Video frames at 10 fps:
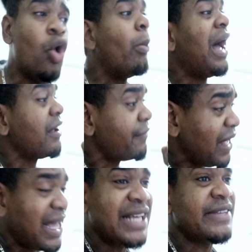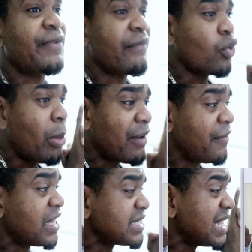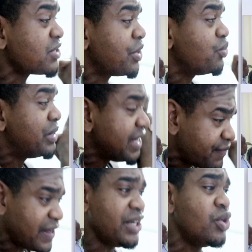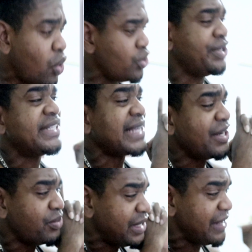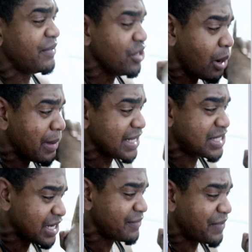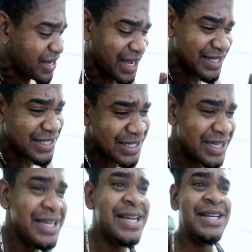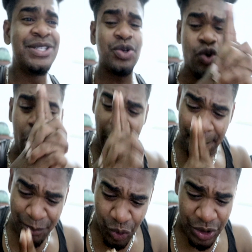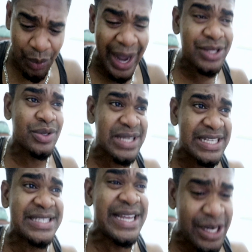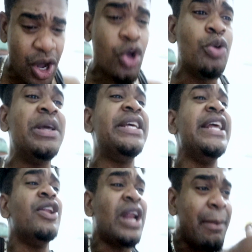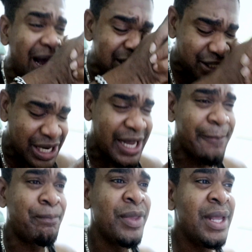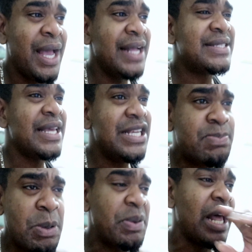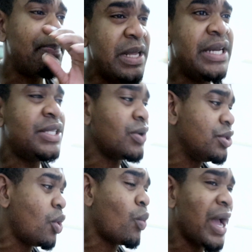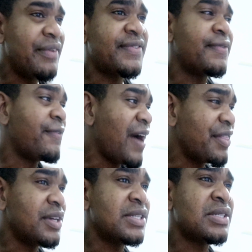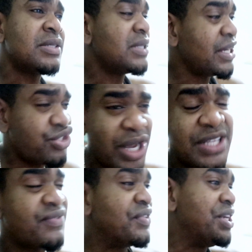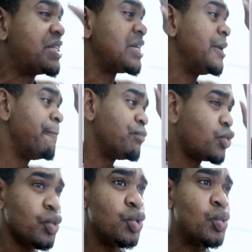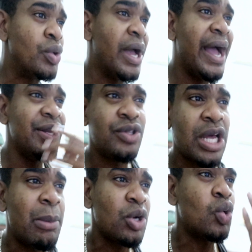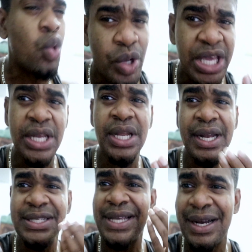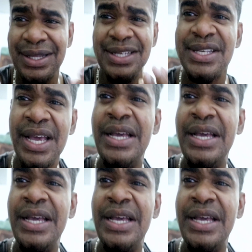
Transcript: Go back Vieille Case if you have to go back Vieille Case. That's where you live in. No, you decide you live in your mansion in Vieille Case. To come to the White House and stay. Now you build another mansion. And saying it's people that build it on your wife's fathers that transfer it to you. And you're talking about cooking and this kind of things.